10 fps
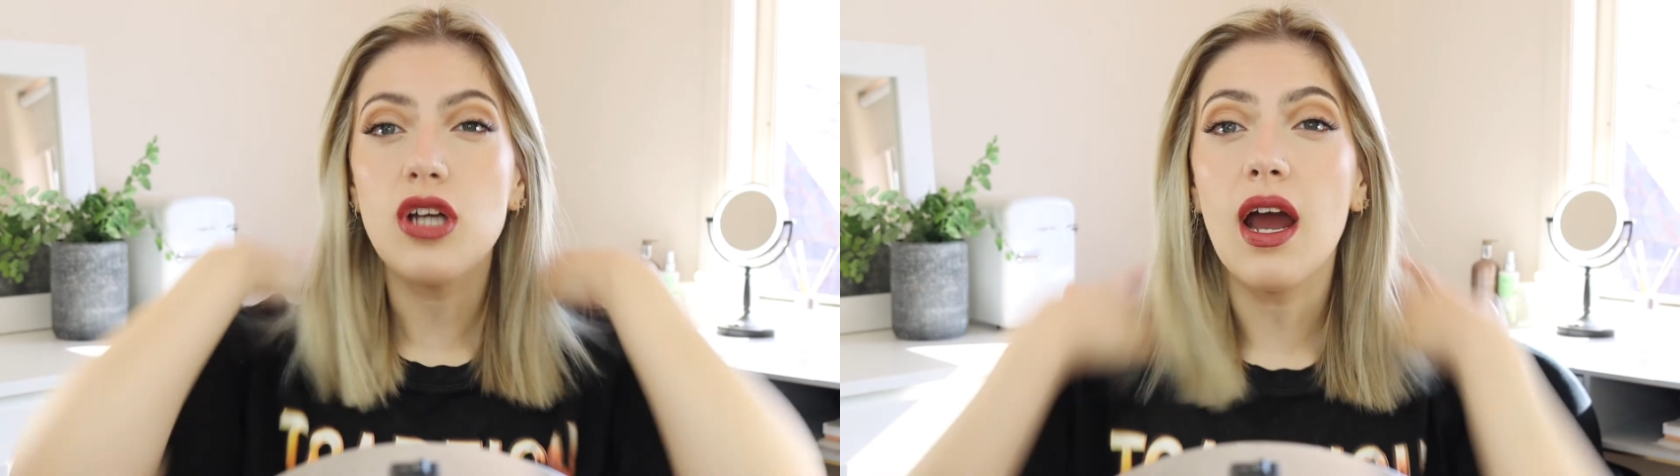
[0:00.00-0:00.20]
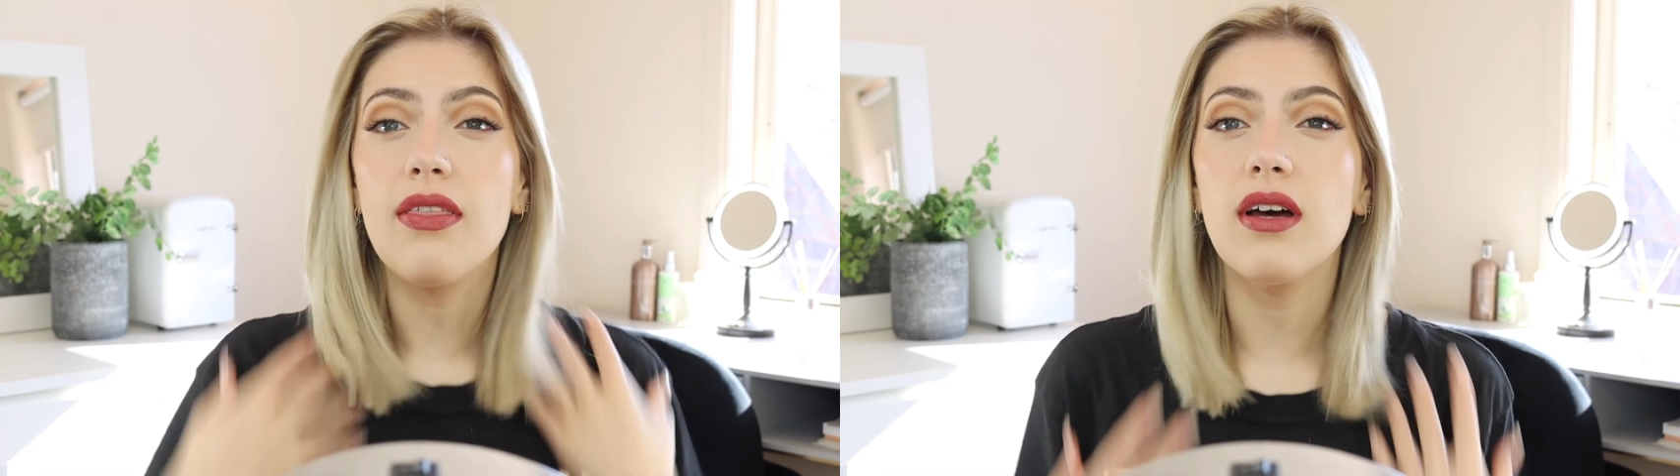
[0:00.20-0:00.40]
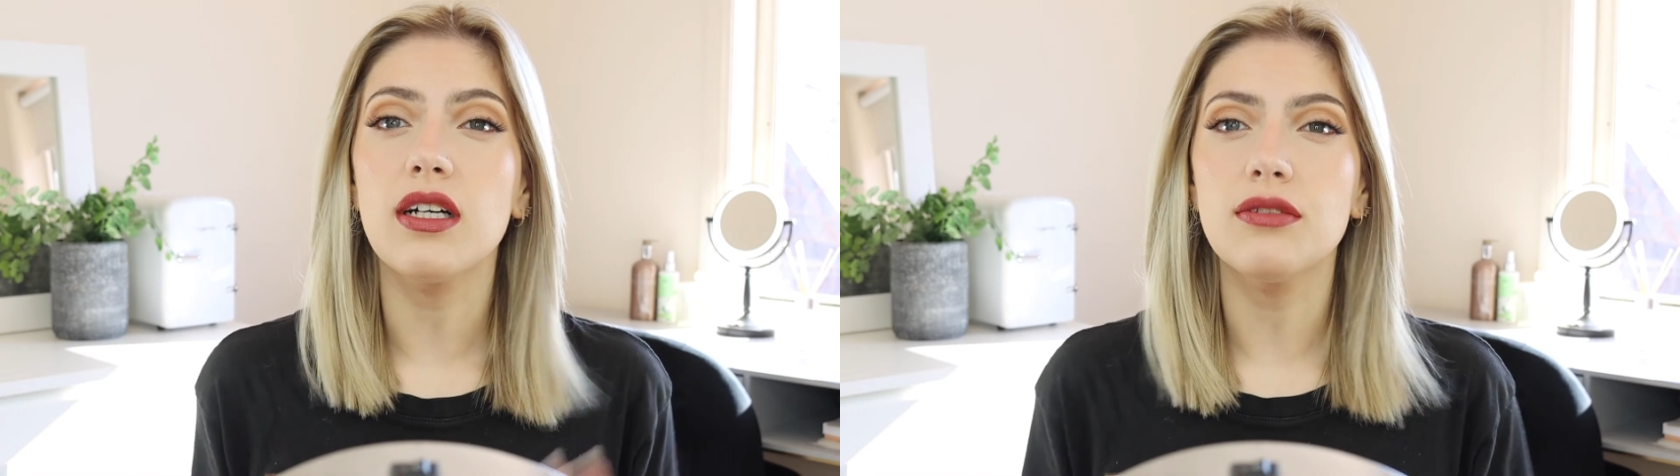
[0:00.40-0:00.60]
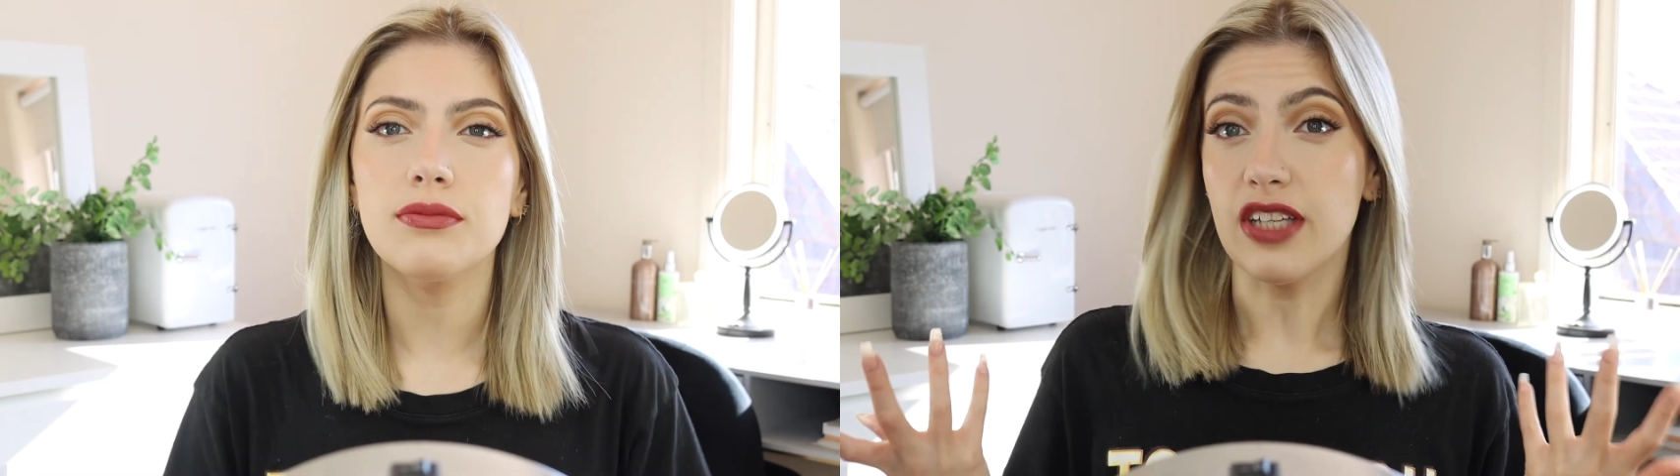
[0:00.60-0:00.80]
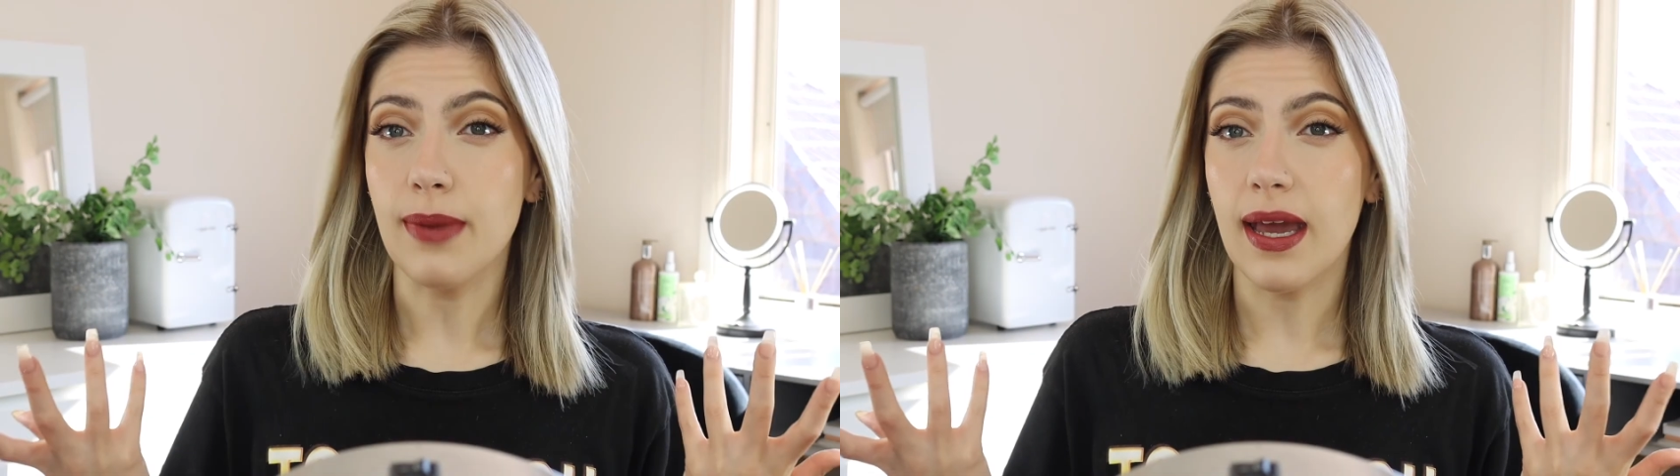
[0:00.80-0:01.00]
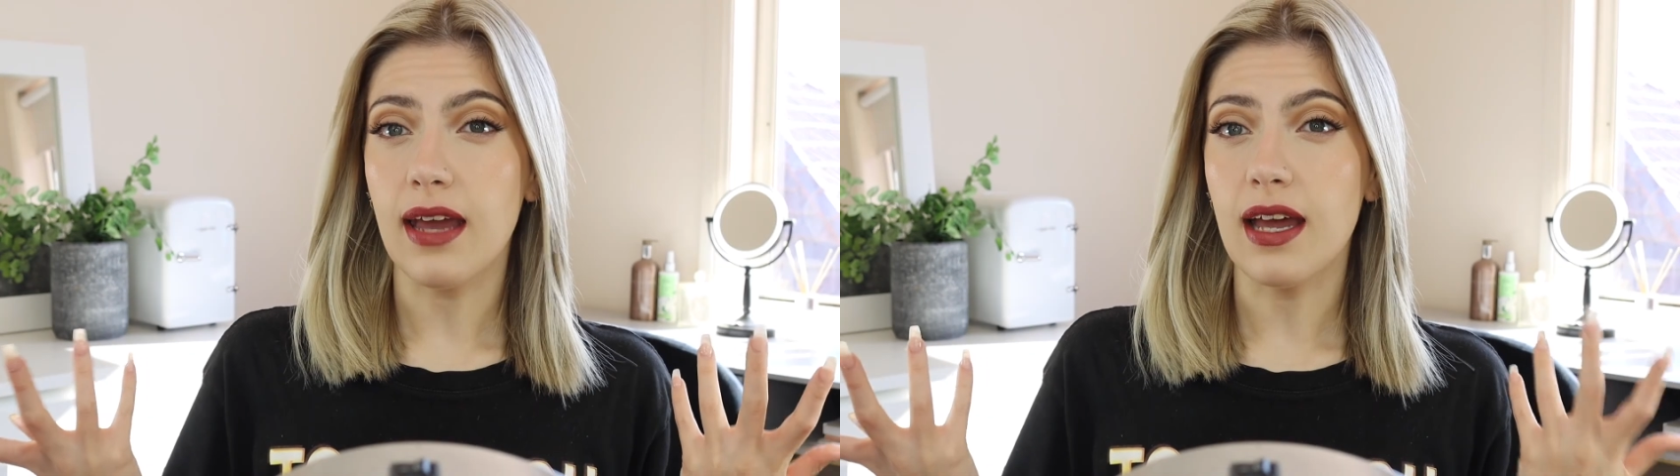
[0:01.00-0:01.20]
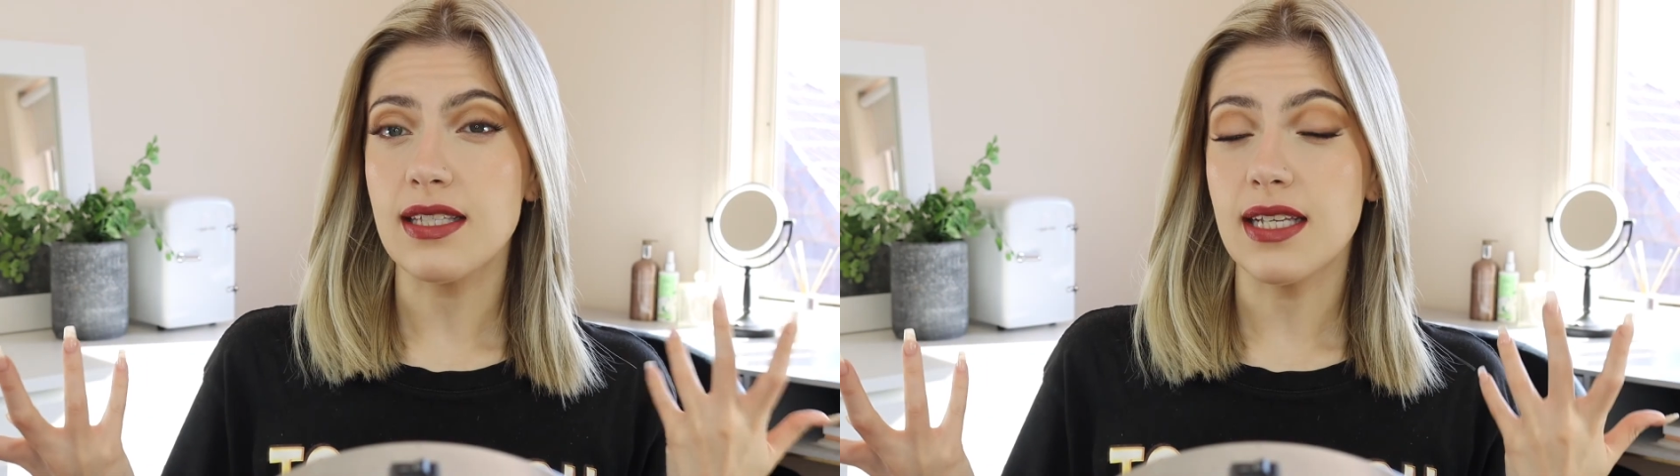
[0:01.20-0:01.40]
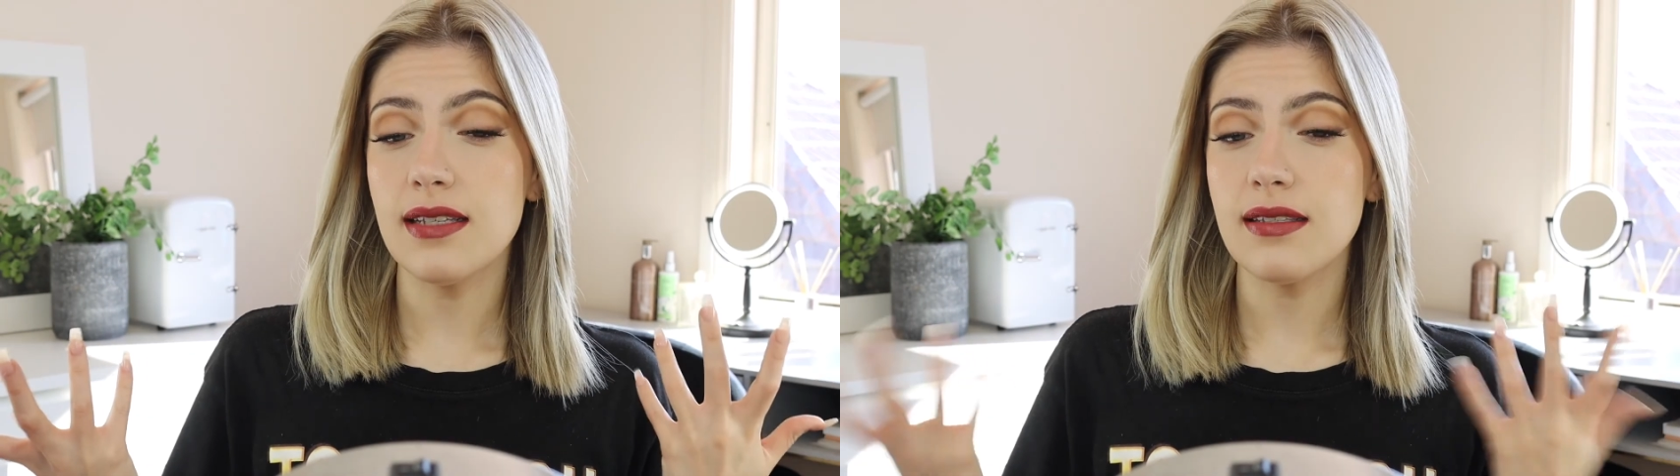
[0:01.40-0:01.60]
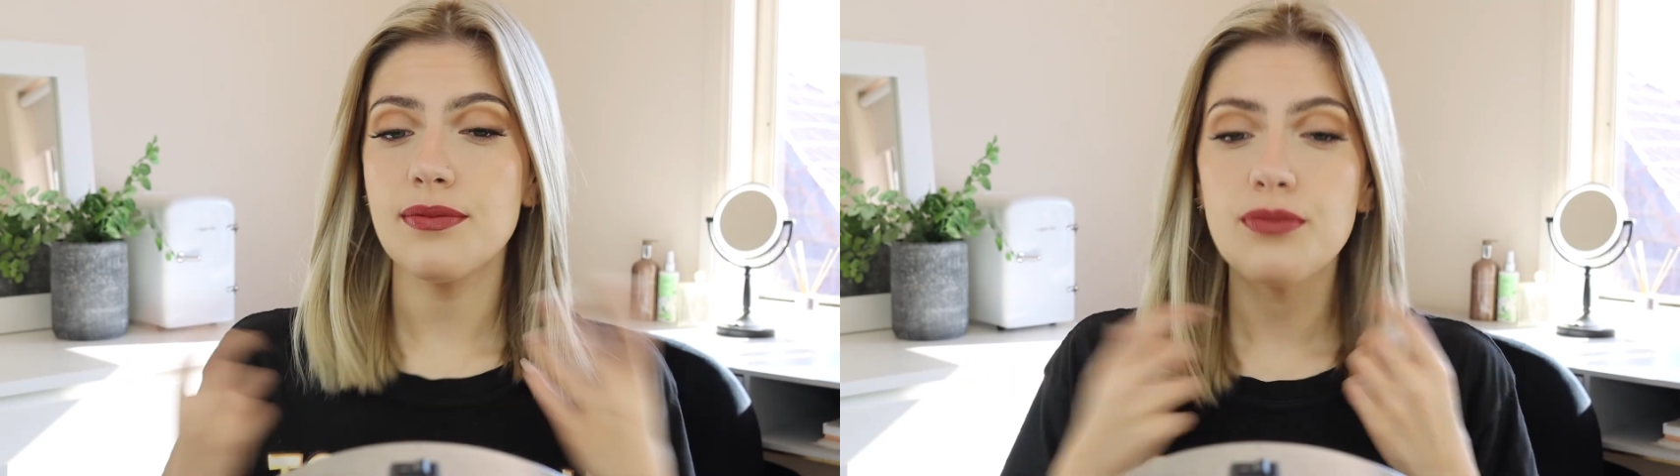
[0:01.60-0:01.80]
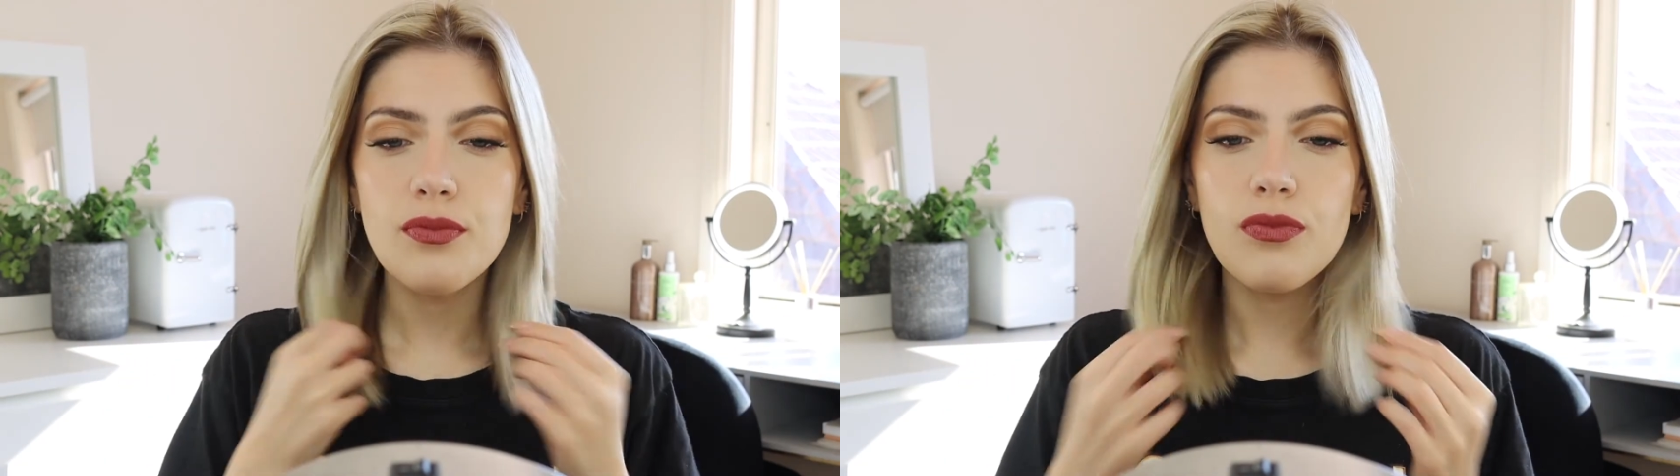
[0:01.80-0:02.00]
either leave my hair as it is